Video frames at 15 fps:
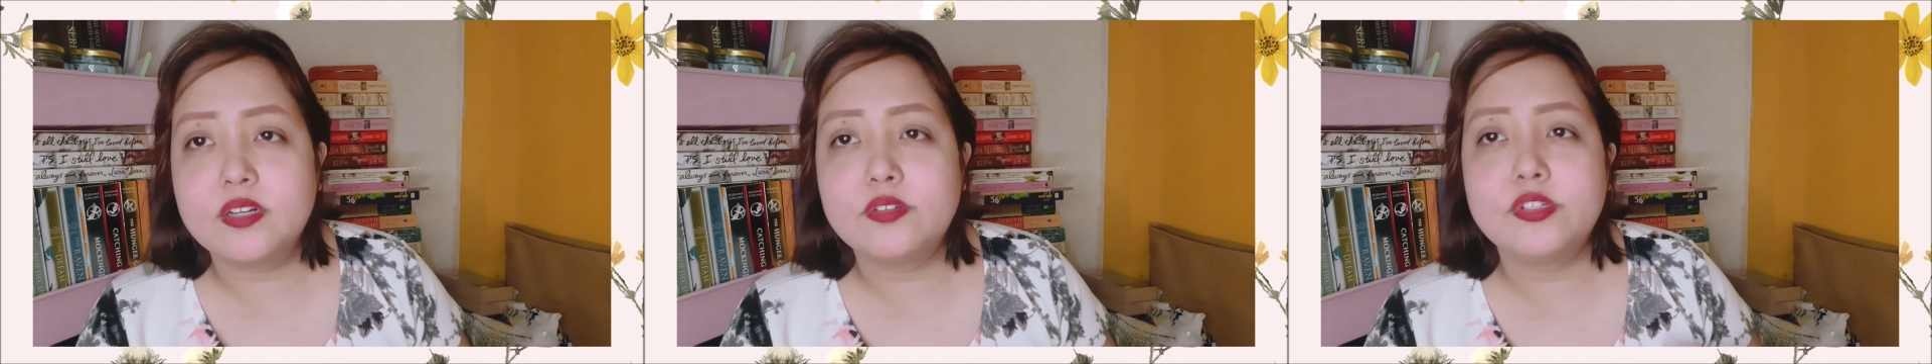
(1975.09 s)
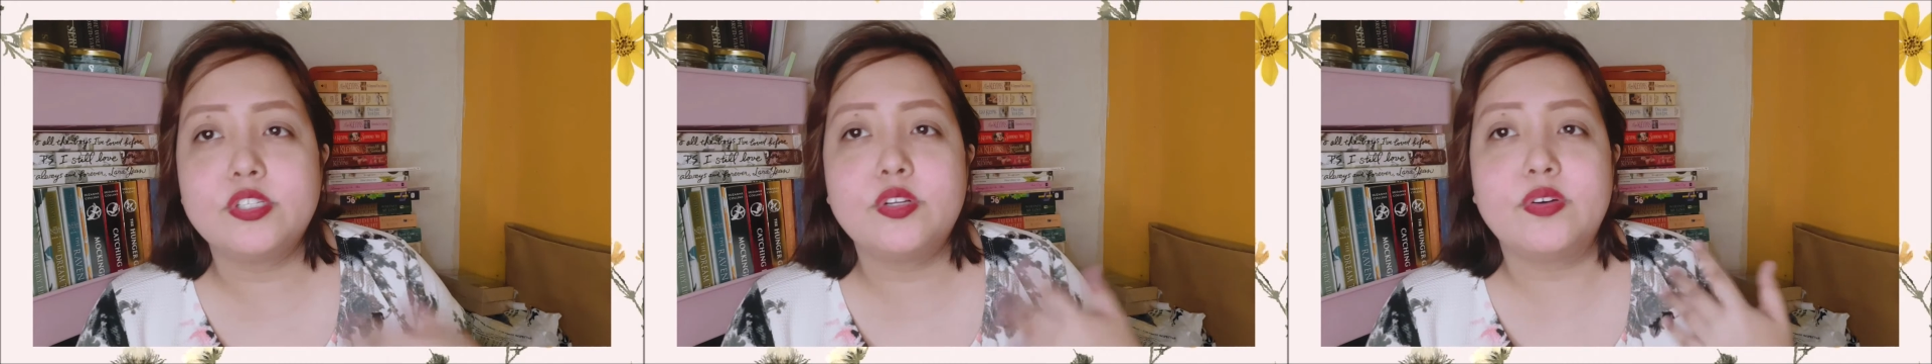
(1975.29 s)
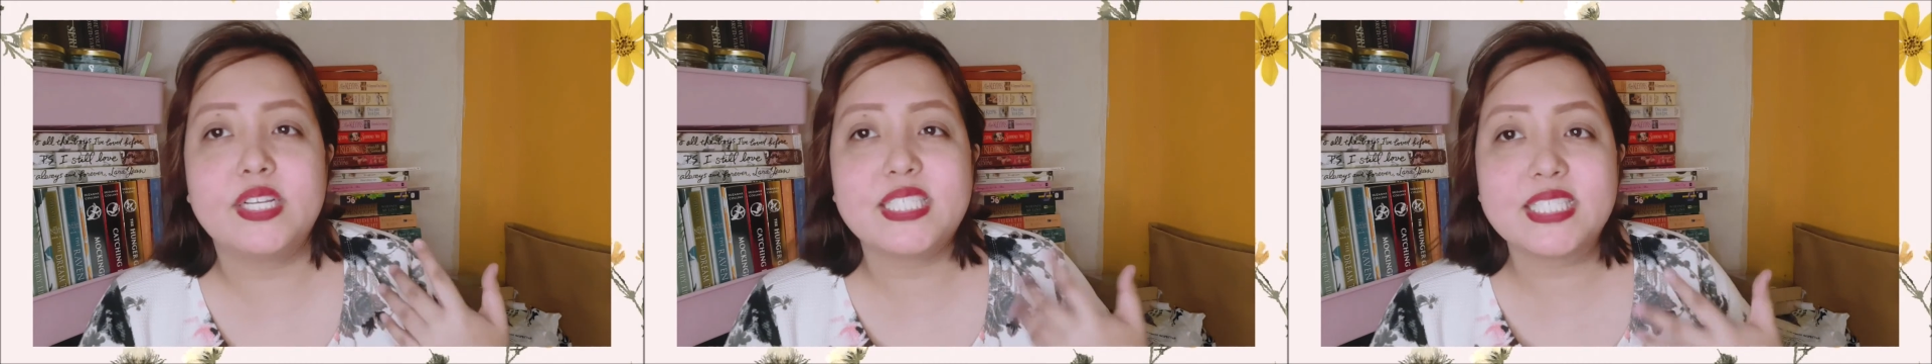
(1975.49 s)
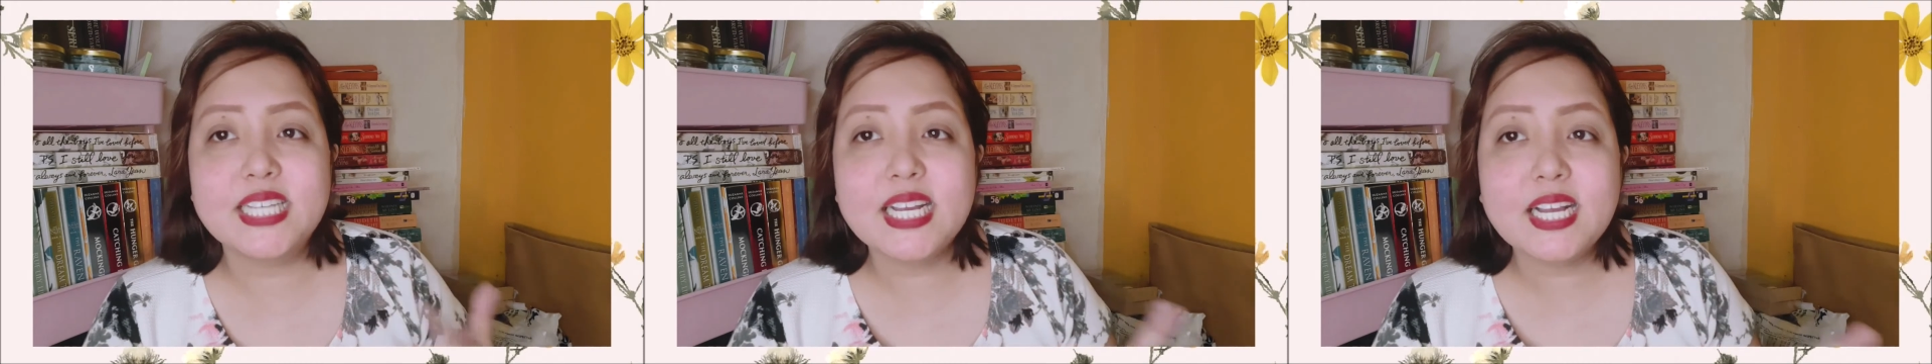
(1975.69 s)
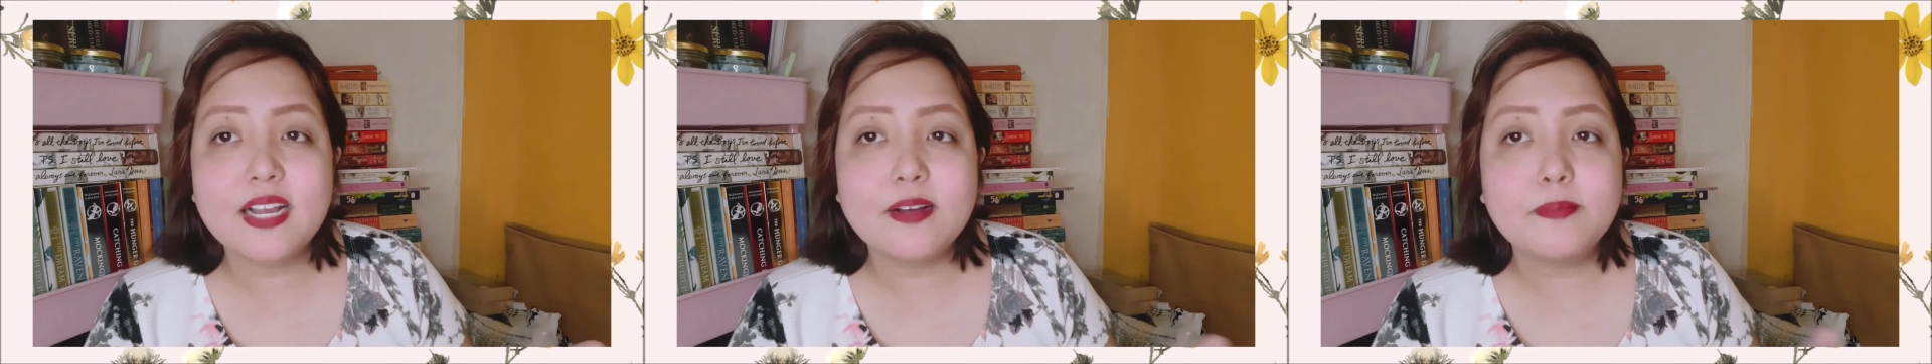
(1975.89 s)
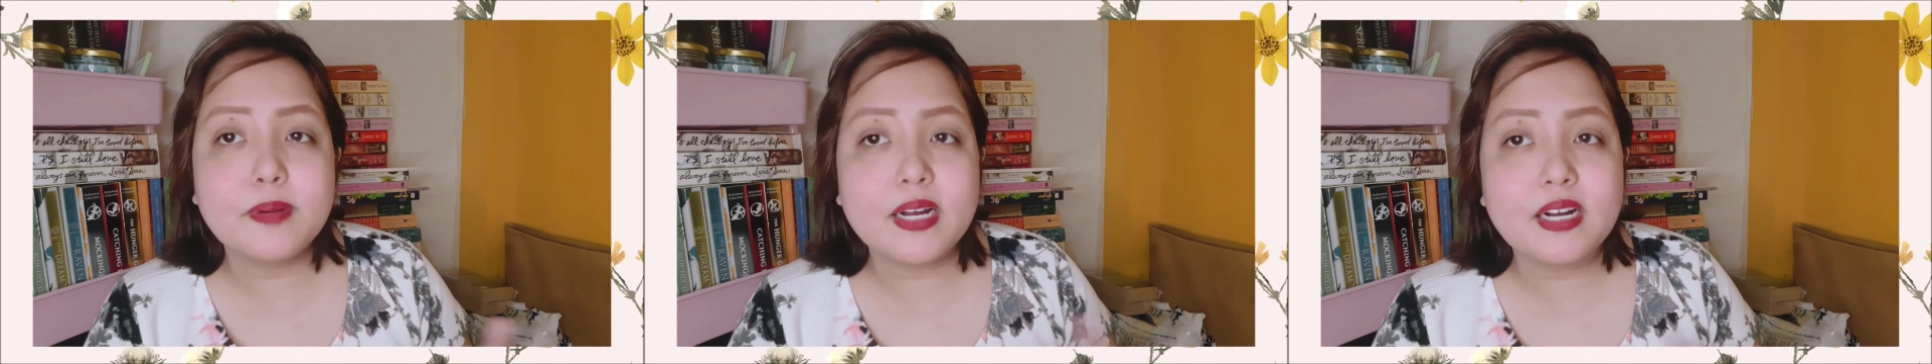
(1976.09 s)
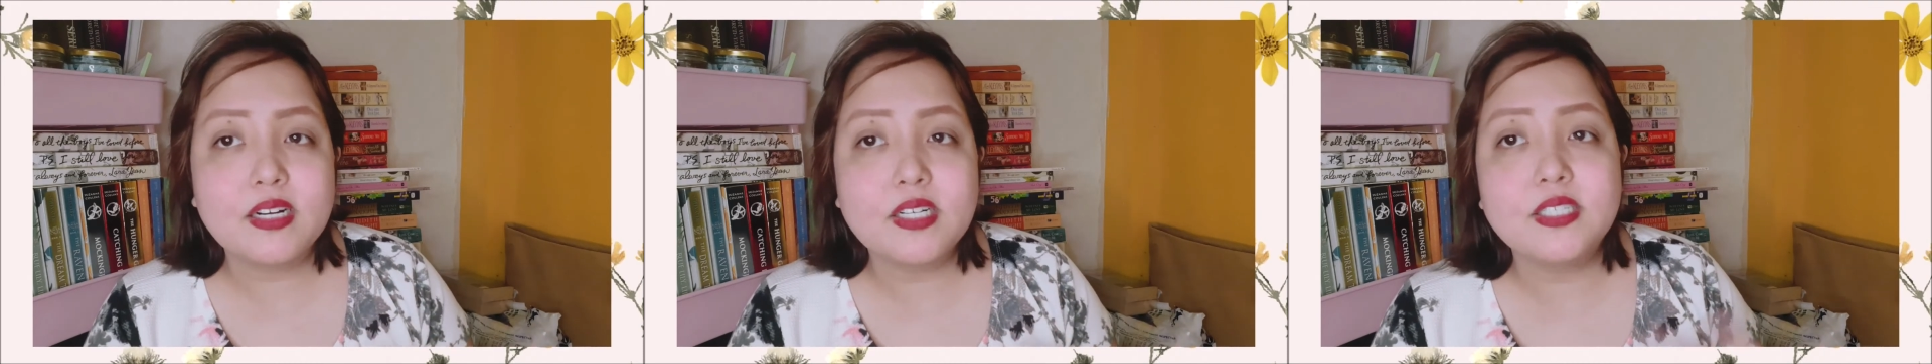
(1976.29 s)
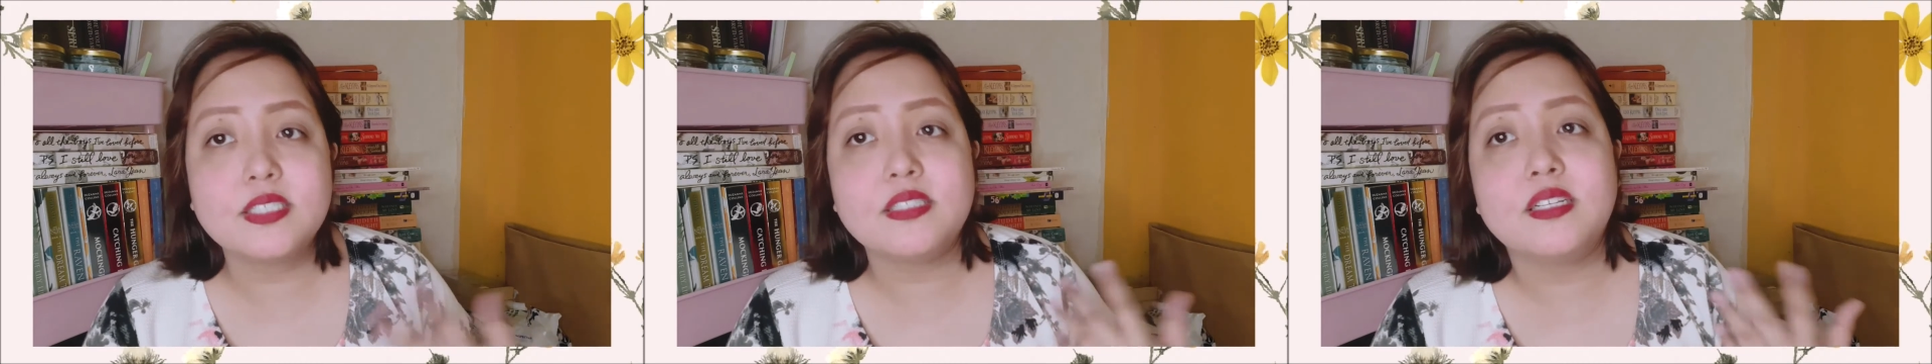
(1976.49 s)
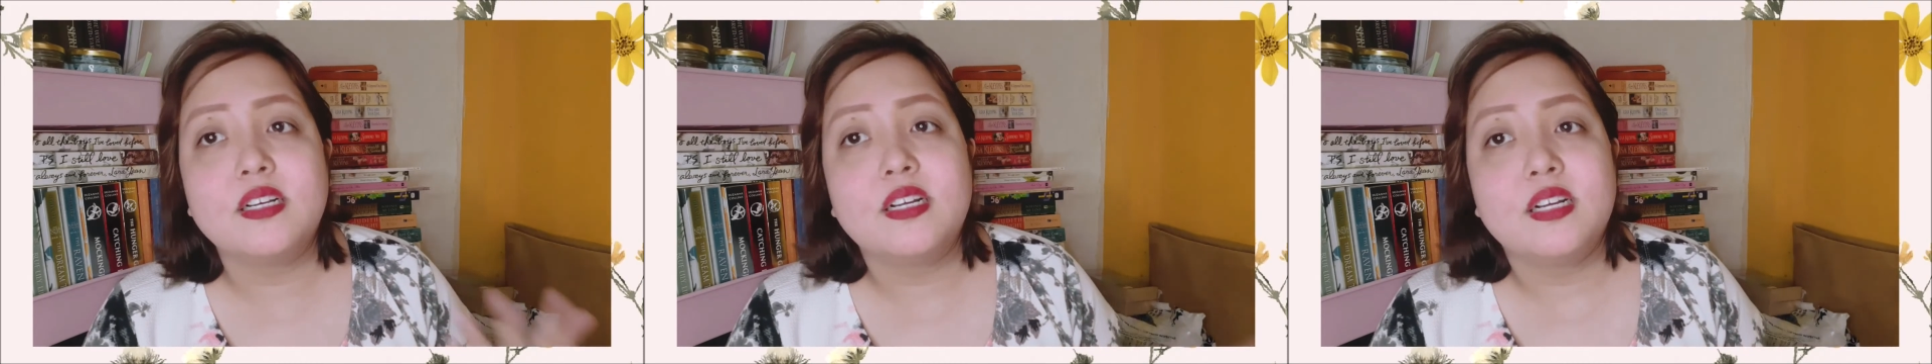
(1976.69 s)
who is sick about